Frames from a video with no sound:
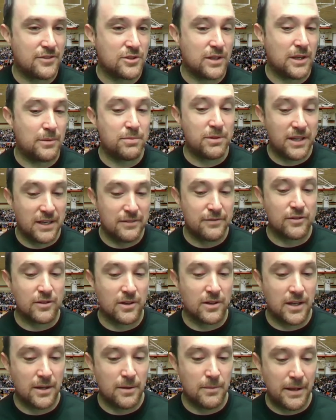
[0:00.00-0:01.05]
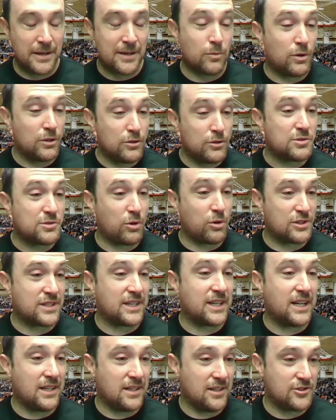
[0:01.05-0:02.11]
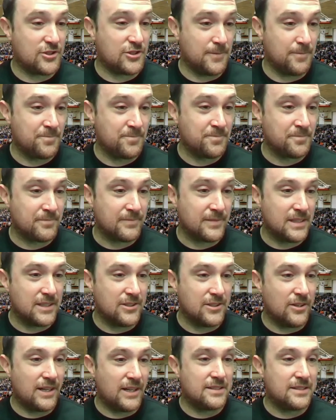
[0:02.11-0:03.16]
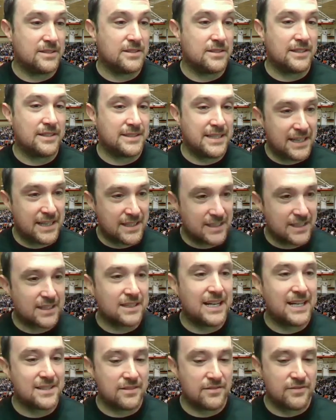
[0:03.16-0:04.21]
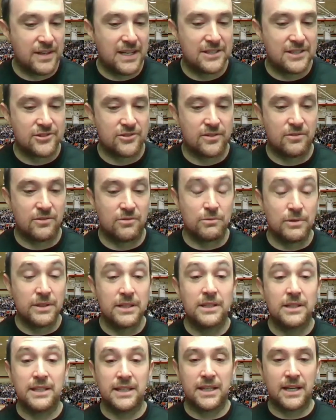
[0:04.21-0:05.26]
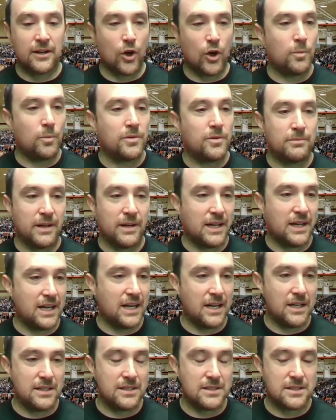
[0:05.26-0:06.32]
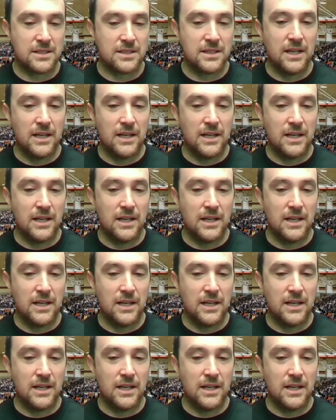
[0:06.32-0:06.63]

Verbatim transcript: So I applied for, I wanted to do sports psychology. You know, I had I'd taken a class at Vassar. It really kind of opened my eyes.